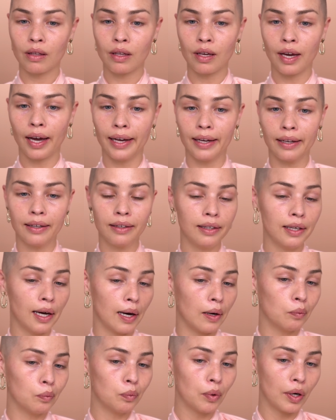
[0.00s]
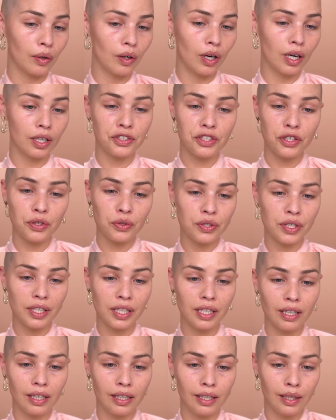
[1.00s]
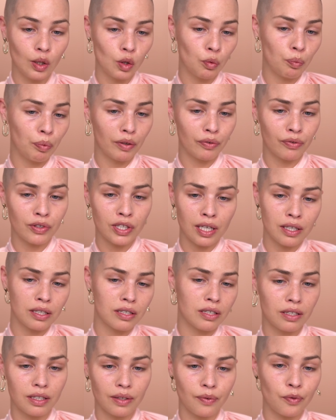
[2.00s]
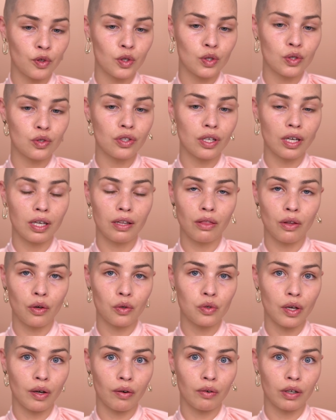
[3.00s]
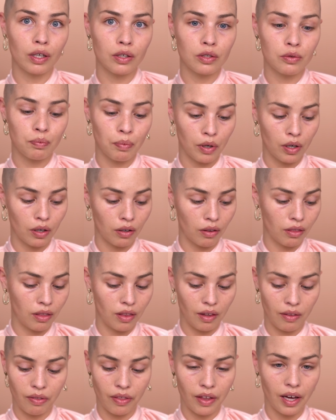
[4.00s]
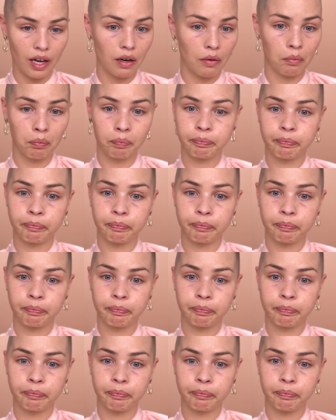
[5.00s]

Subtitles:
Okay, yeah, well, I do see a little bit of texture difference in those areas, but other than that,